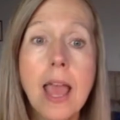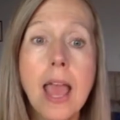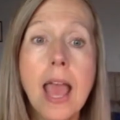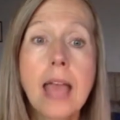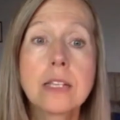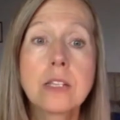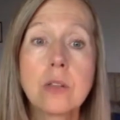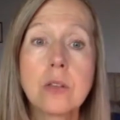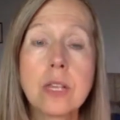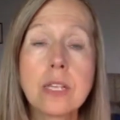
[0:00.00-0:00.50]

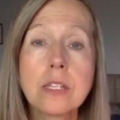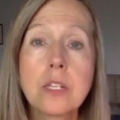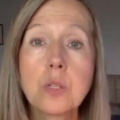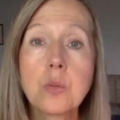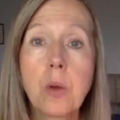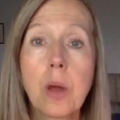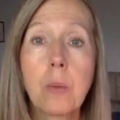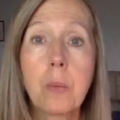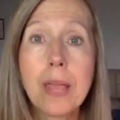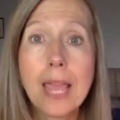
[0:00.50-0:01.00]
So this is
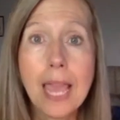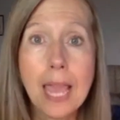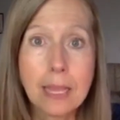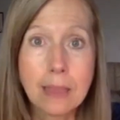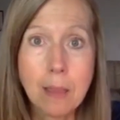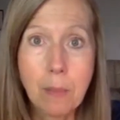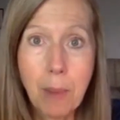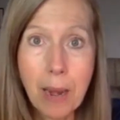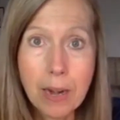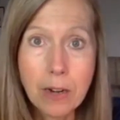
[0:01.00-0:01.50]
where we
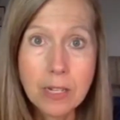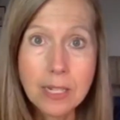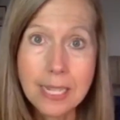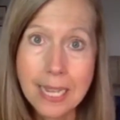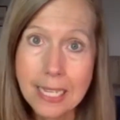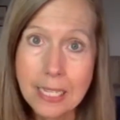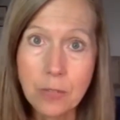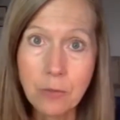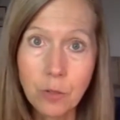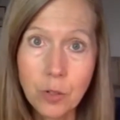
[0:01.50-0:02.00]
hit the
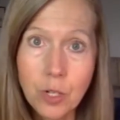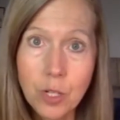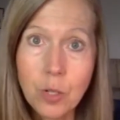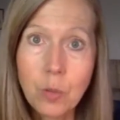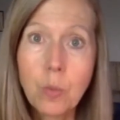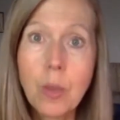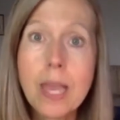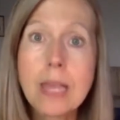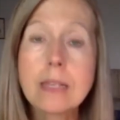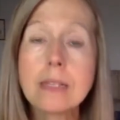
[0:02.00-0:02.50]
parasites for 2
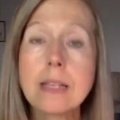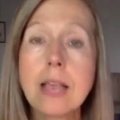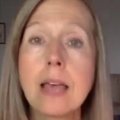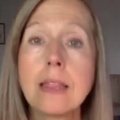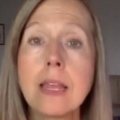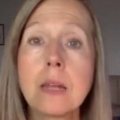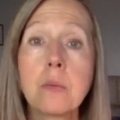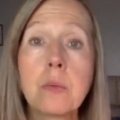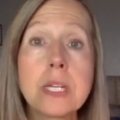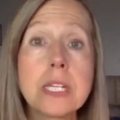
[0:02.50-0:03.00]
weeks, and
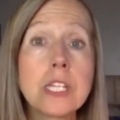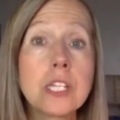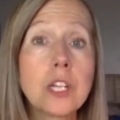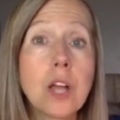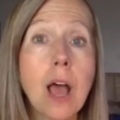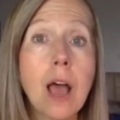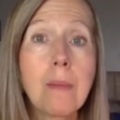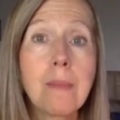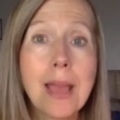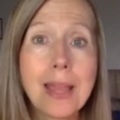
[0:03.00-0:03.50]
then we
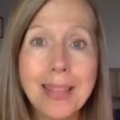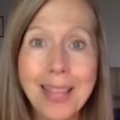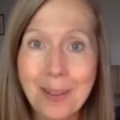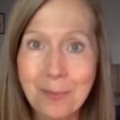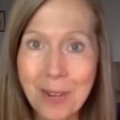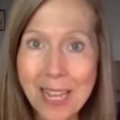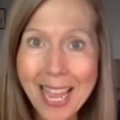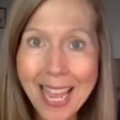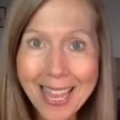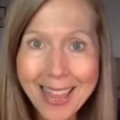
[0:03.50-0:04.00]
stop, and then
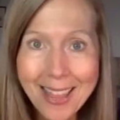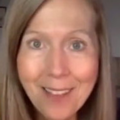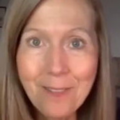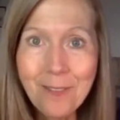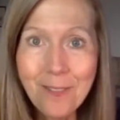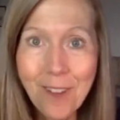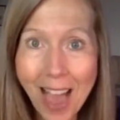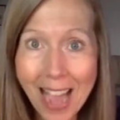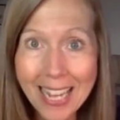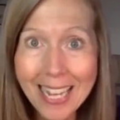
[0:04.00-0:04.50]
we hit the
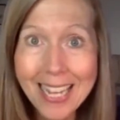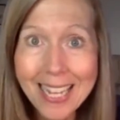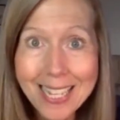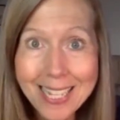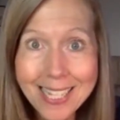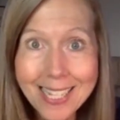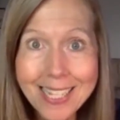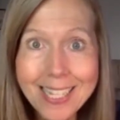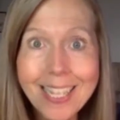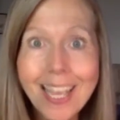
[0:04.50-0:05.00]

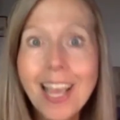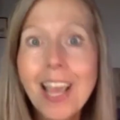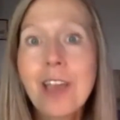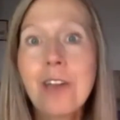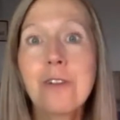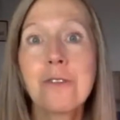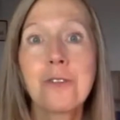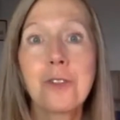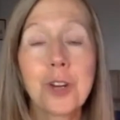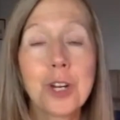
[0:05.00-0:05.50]
fungus
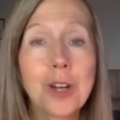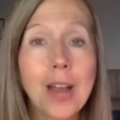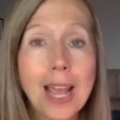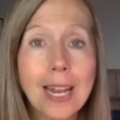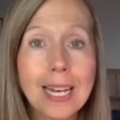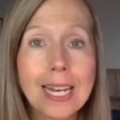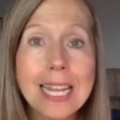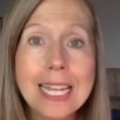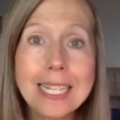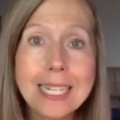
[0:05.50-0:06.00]
for
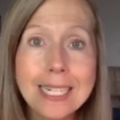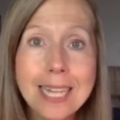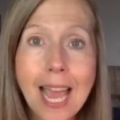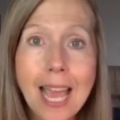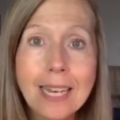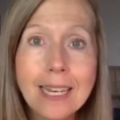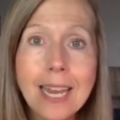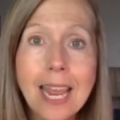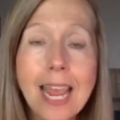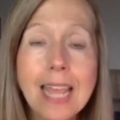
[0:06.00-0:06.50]
at least
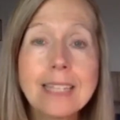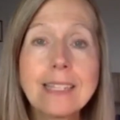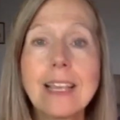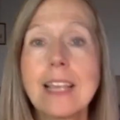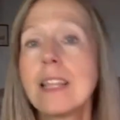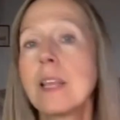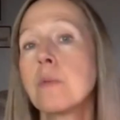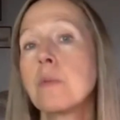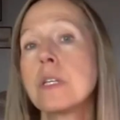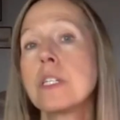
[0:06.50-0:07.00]
10 days,
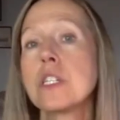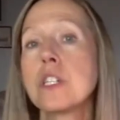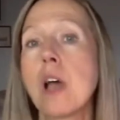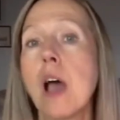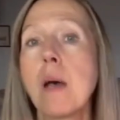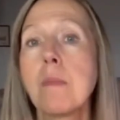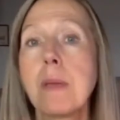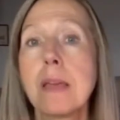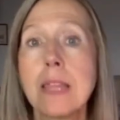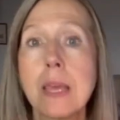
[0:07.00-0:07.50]
and then we
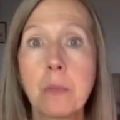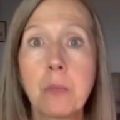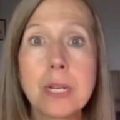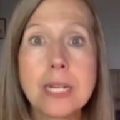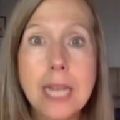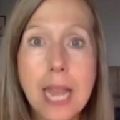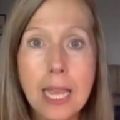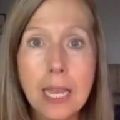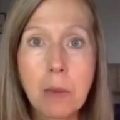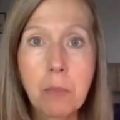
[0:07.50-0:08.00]
stop, and then we
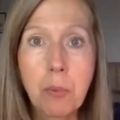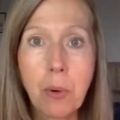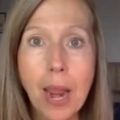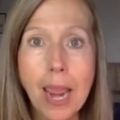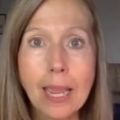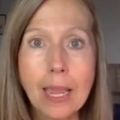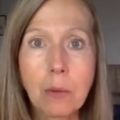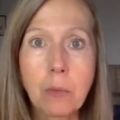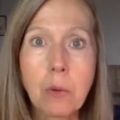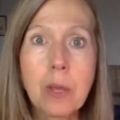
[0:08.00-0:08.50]
take a
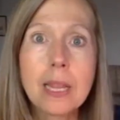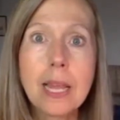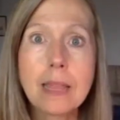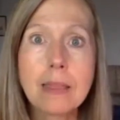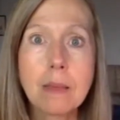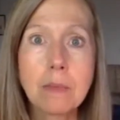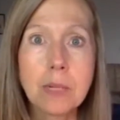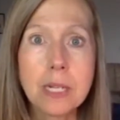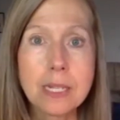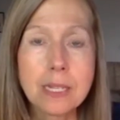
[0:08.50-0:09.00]
break, and we let
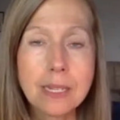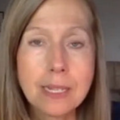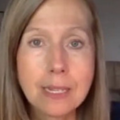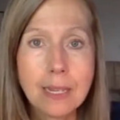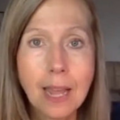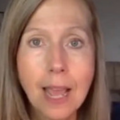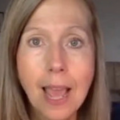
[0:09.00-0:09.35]
them just